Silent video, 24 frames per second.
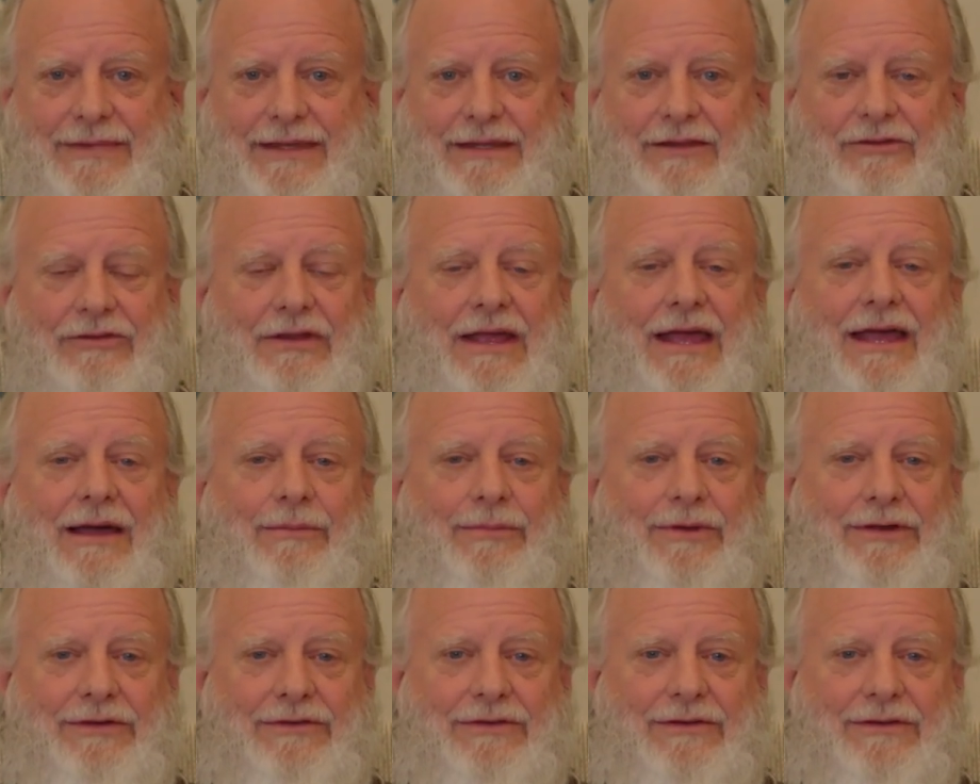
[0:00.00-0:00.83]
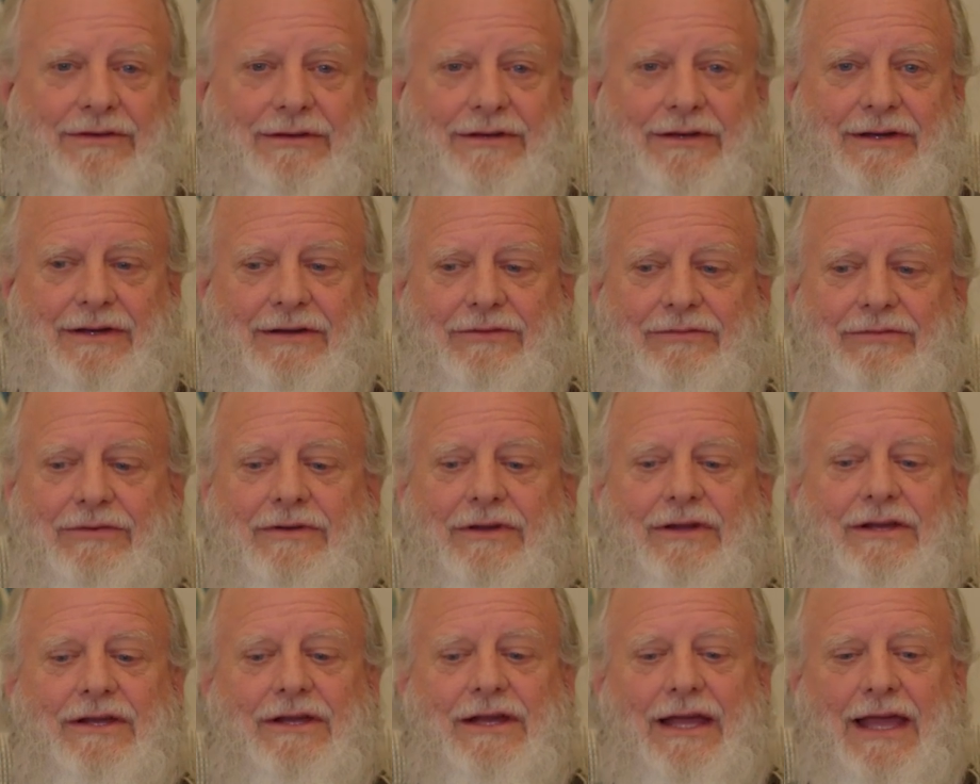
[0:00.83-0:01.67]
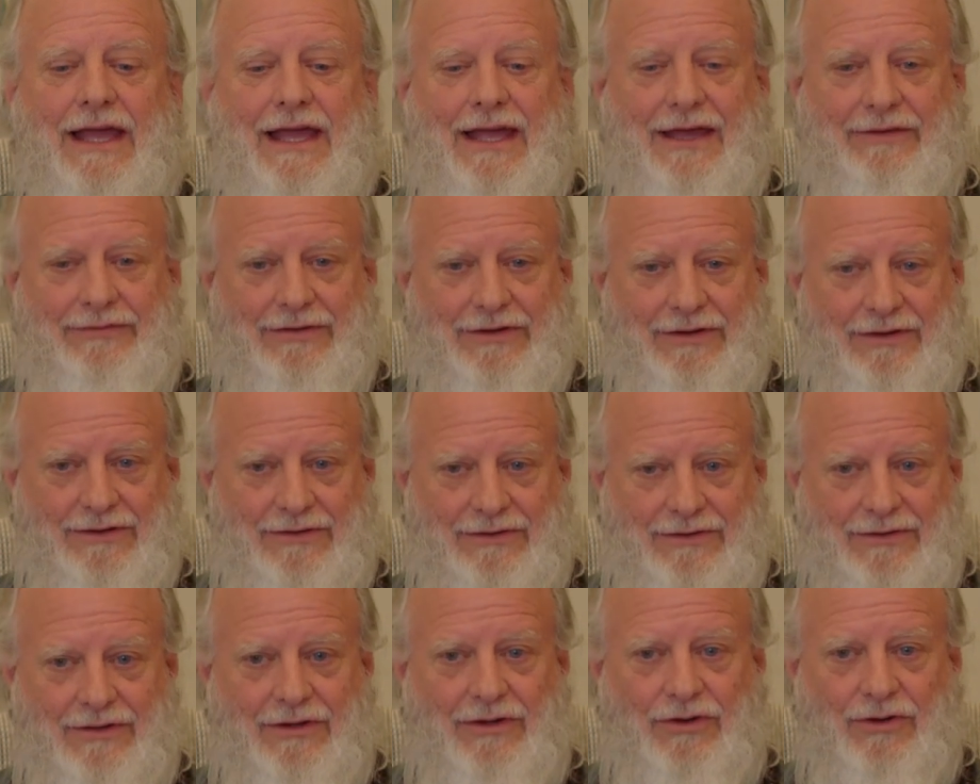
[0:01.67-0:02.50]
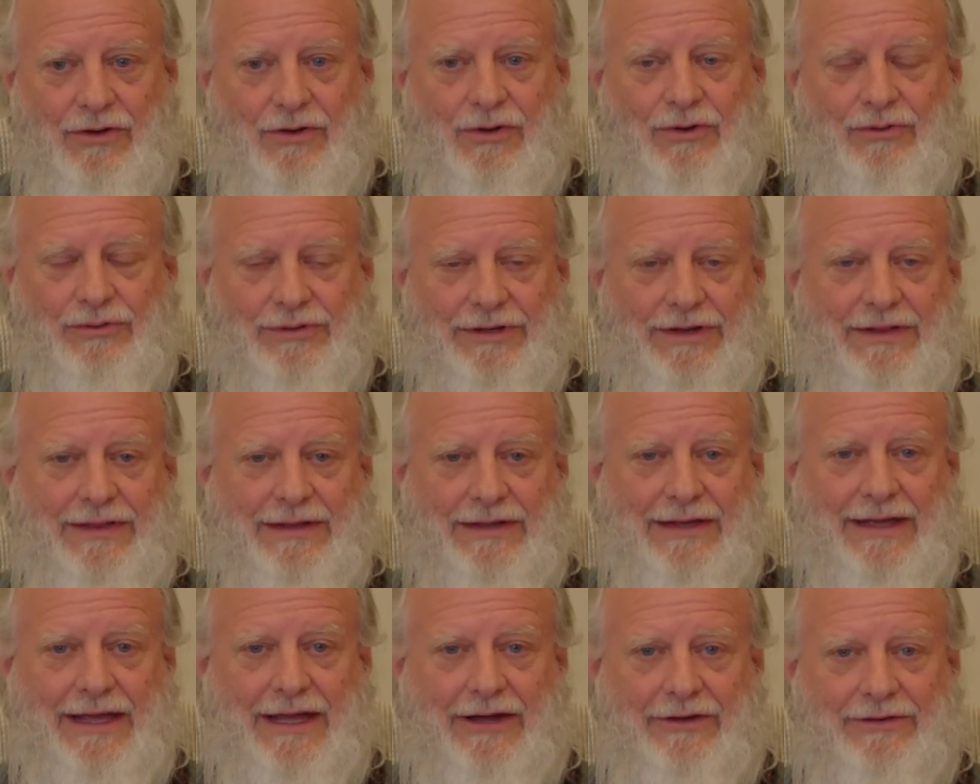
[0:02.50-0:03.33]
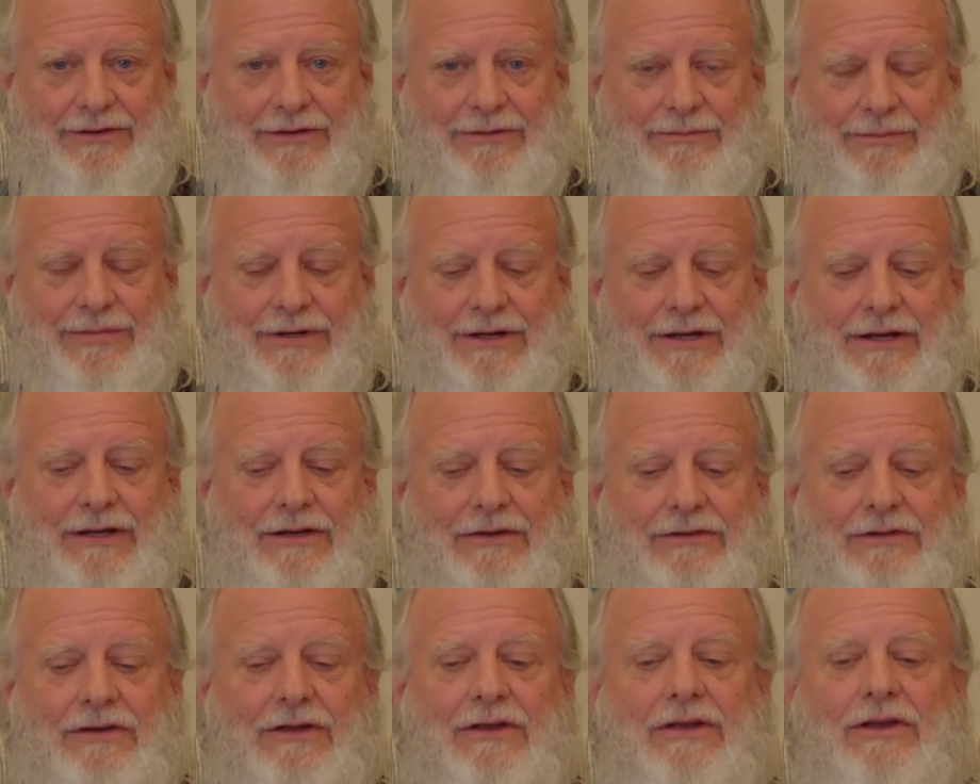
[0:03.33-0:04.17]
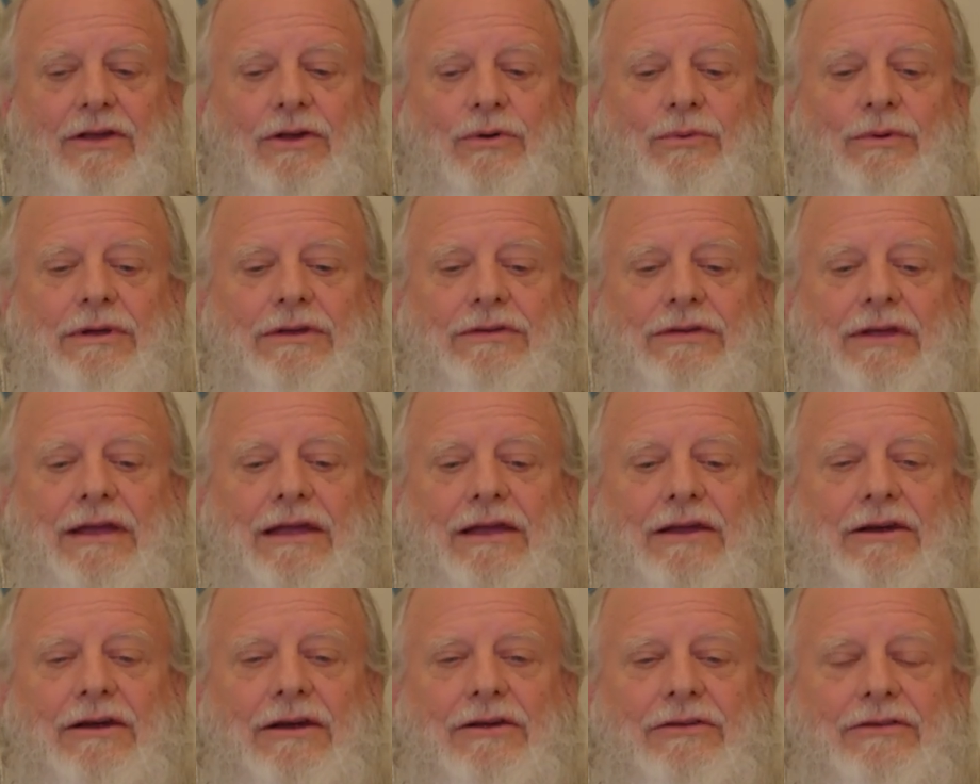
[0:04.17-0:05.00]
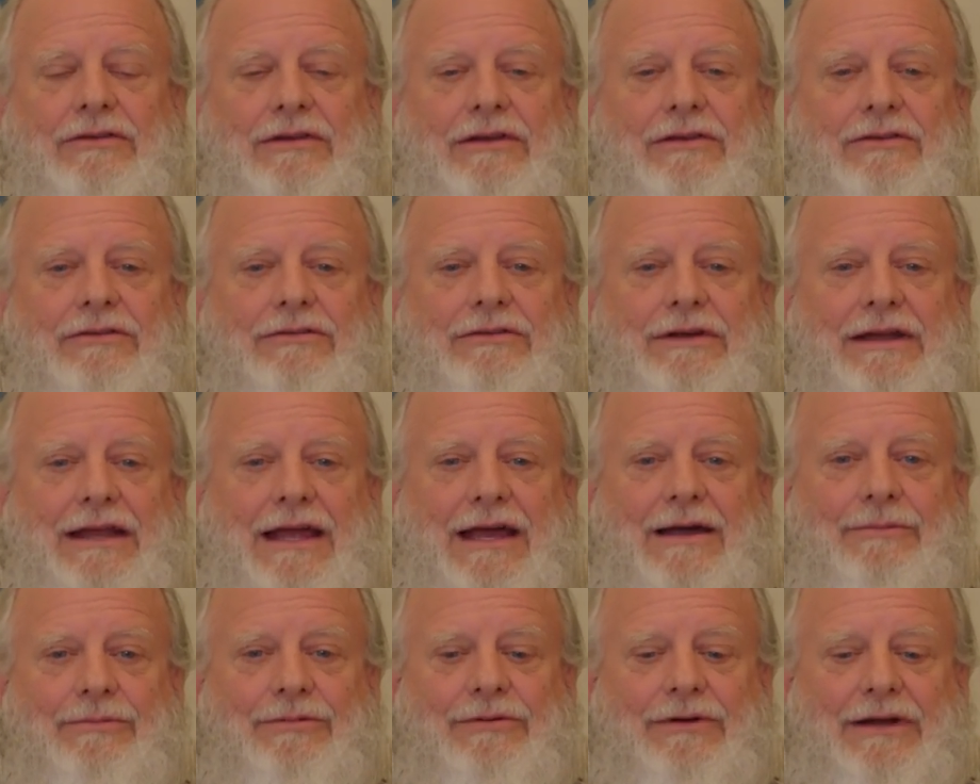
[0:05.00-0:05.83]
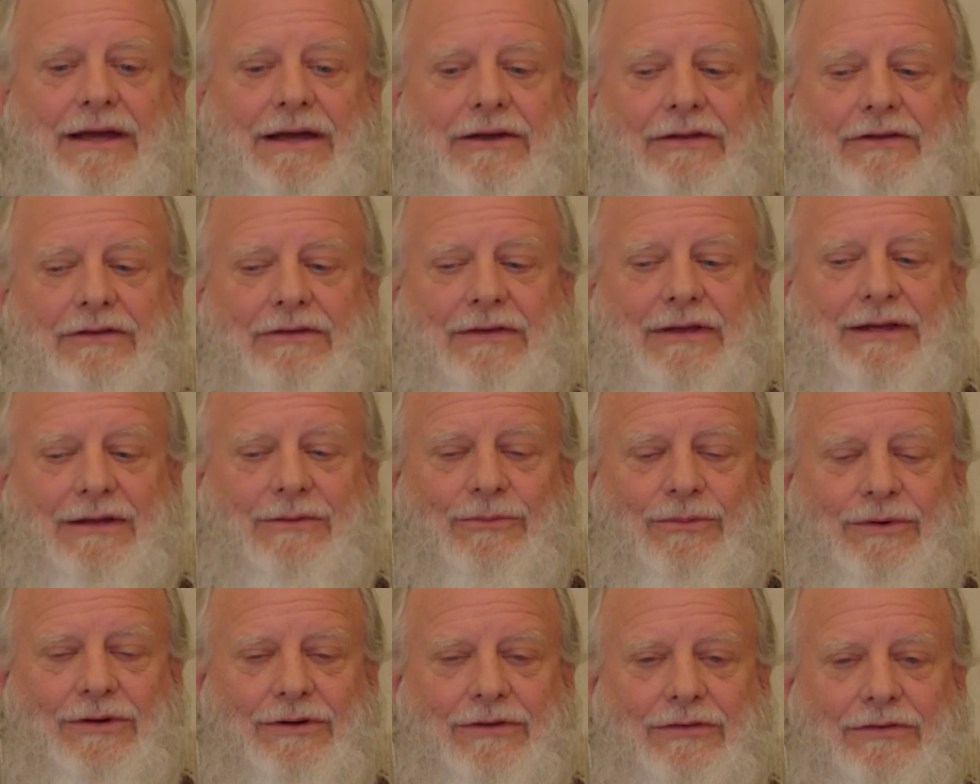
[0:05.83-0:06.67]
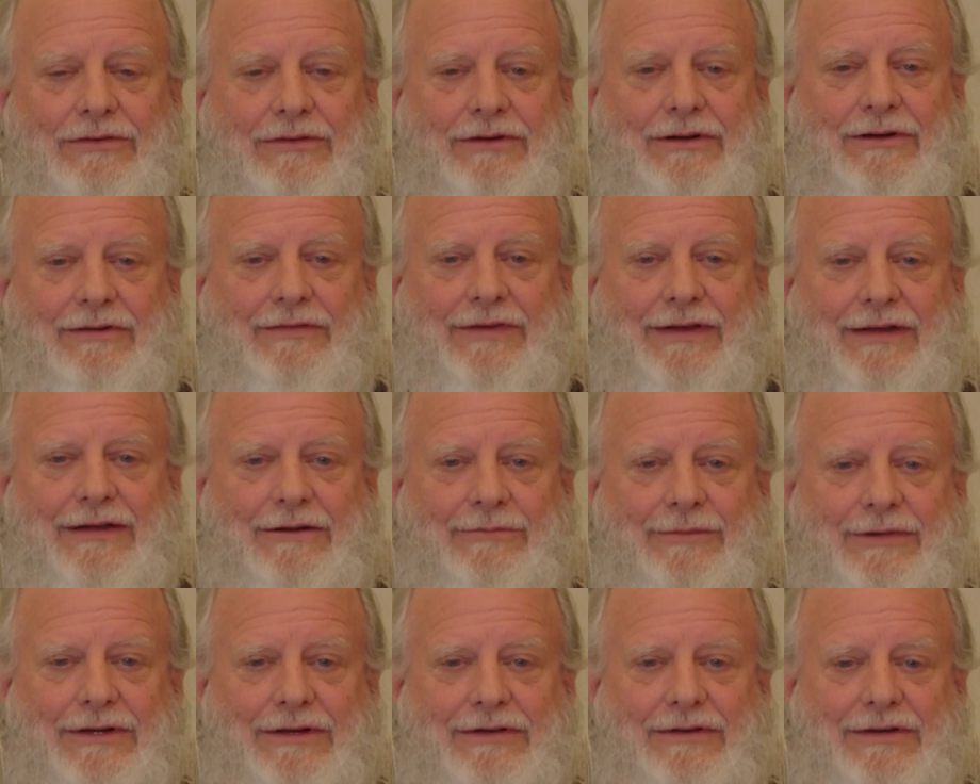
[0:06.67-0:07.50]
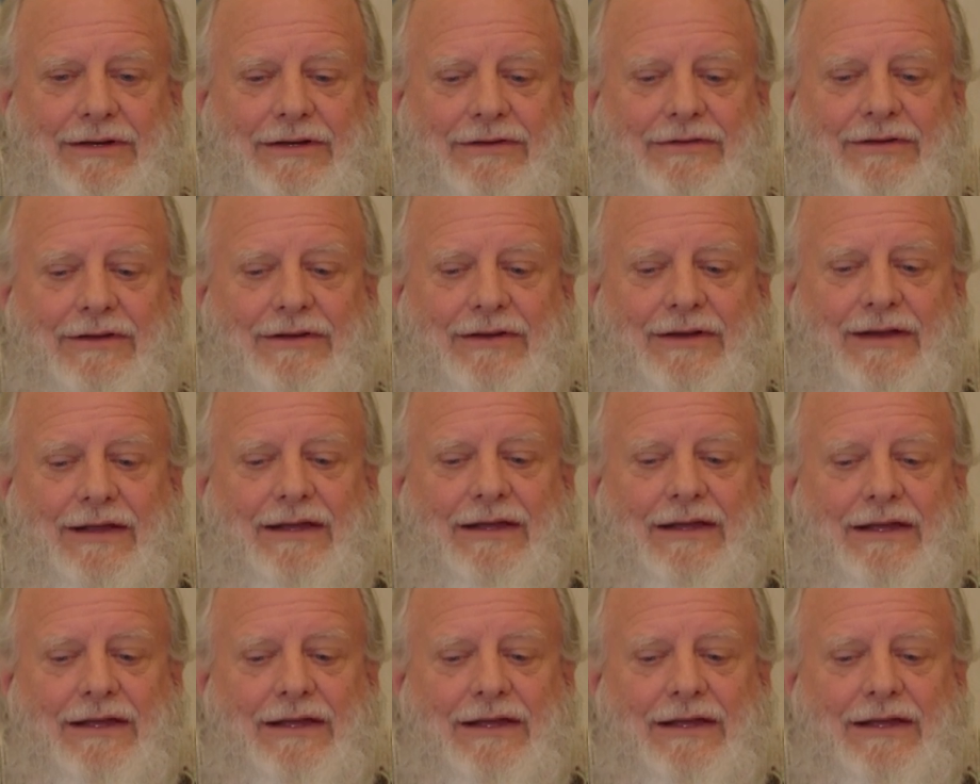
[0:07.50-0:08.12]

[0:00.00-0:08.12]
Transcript: this habit of having only the outer, because we take our sensory apparatus inwards during Vedic meditation